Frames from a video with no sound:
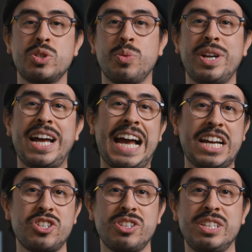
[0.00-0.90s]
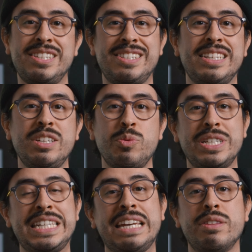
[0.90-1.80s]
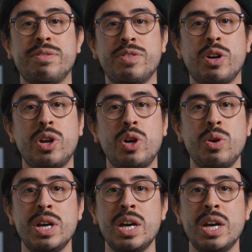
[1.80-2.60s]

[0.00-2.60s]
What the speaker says: to what I actually see when taking the photo